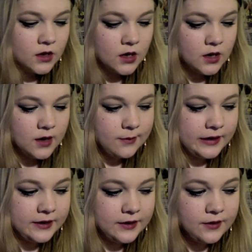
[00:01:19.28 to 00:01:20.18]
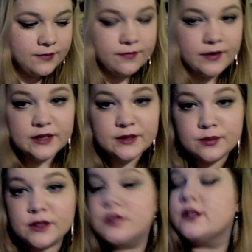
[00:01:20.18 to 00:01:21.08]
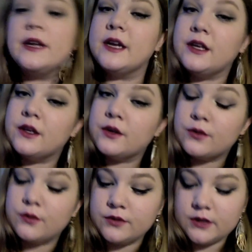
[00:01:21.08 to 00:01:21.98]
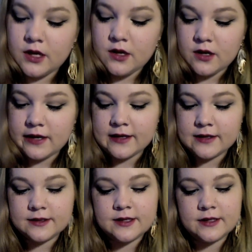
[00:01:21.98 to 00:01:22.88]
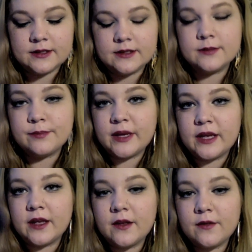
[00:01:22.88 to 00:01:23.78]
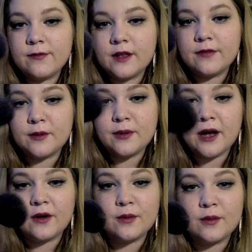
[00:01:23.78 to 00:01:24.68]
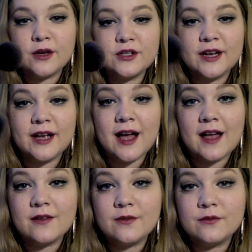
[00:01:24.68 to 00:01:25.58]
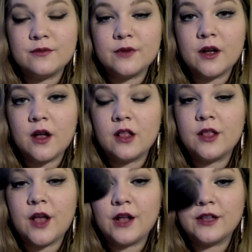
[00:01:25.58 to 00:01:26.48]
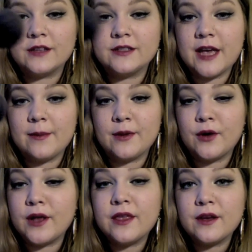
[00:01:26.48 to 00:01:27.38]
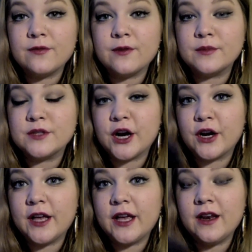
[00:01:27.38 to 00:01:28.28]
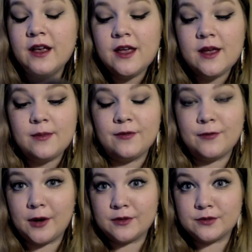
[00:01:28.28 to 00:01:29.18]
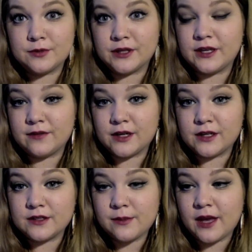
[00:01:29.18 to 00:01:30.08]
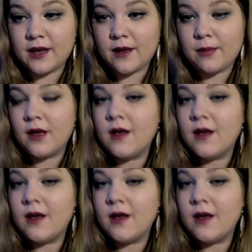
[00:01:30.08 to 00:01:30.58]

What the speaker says: Another face brush that I use is this big fluffy powder brush I got a long time ago, I think from Target, before I was really even into makeup.